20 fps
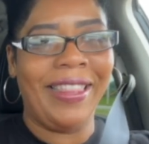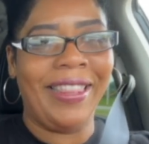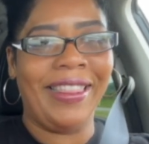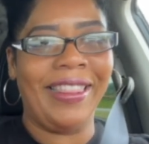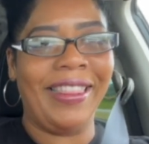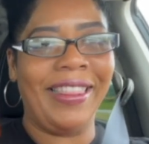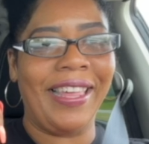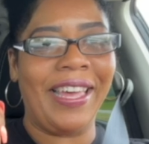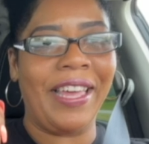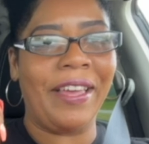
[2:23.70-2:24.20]

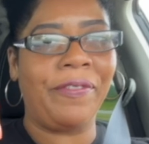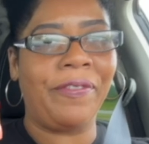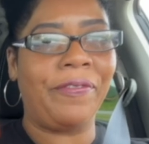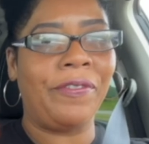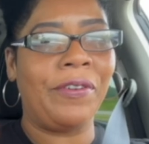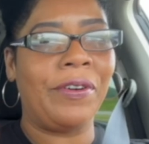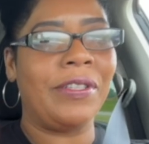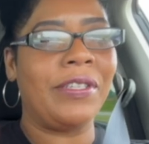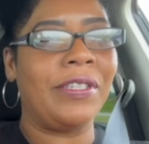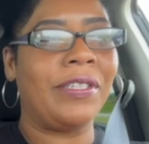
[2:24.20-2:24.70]
left
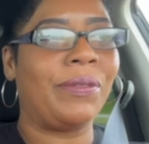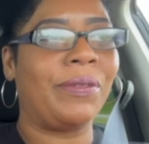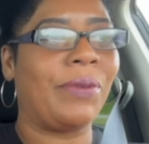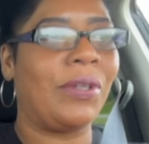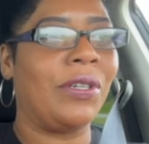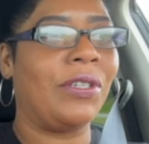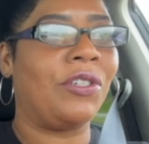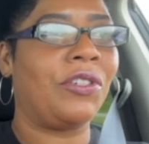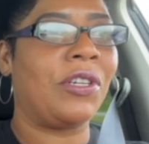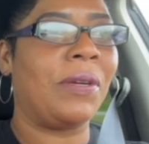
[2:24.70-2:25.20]
for this
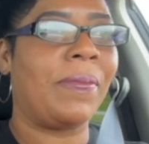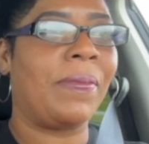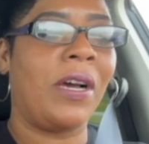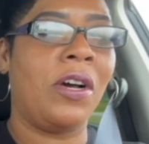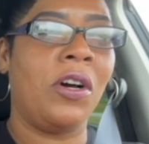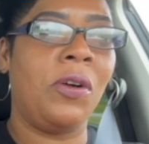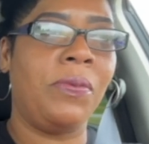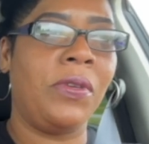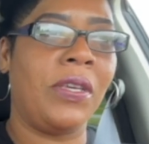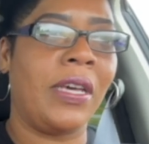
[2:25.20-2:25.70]
road trip. I
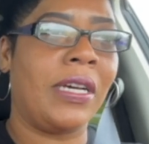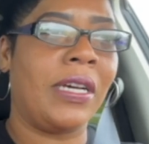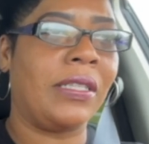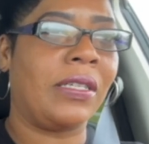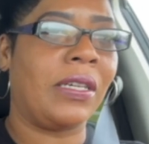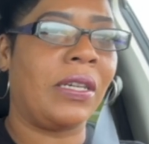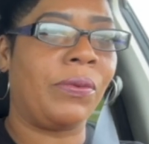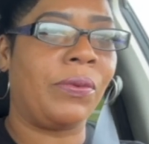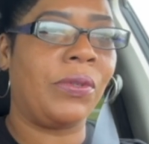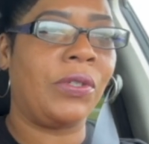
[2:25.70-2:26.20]
hope you guys
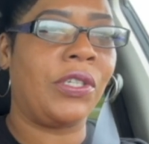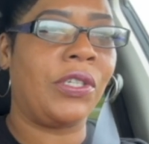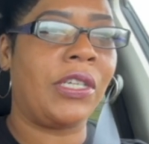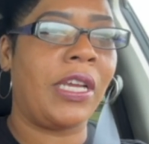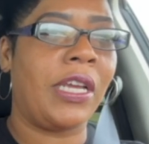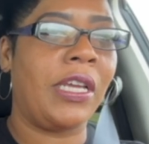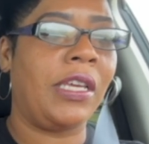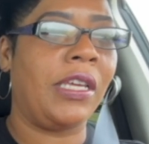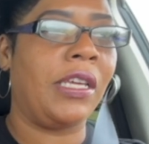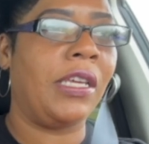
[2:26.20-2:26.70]
aren't real
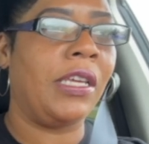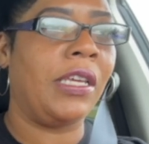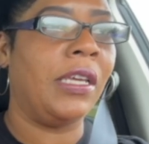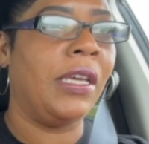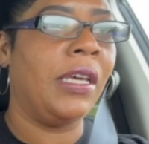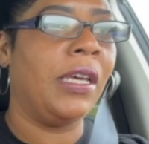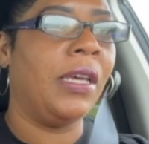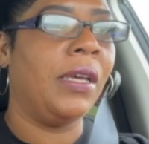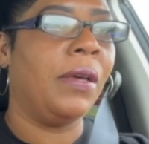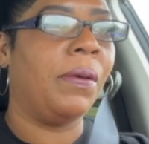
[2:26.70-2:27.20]
shaky.
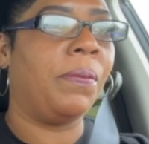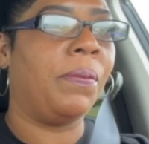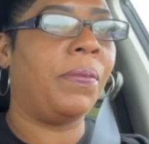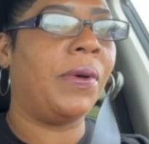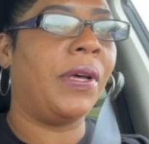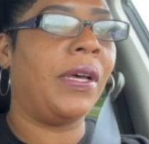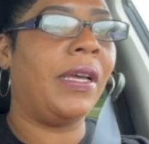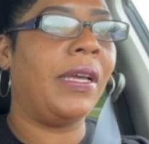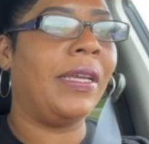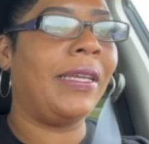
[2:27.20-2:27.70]

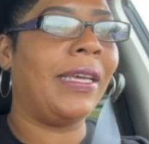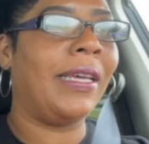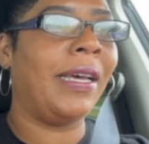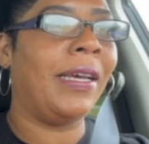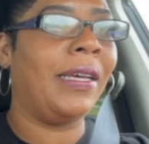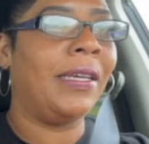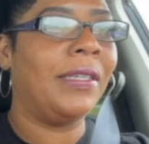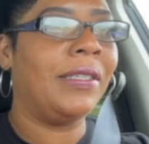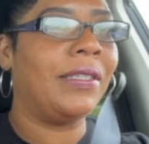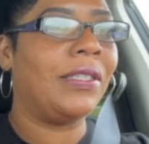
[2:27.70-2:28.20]
But
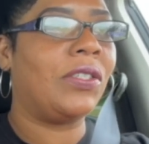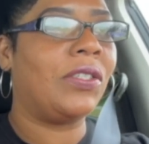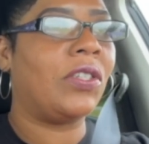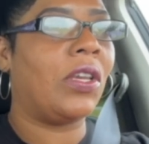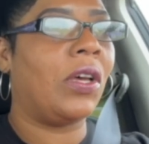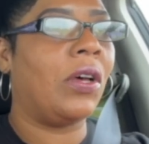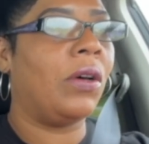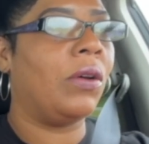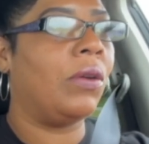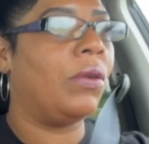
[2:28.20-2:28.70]
yeah,
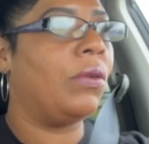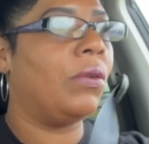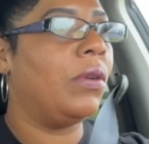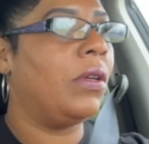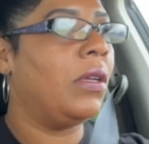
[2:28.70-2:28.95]
so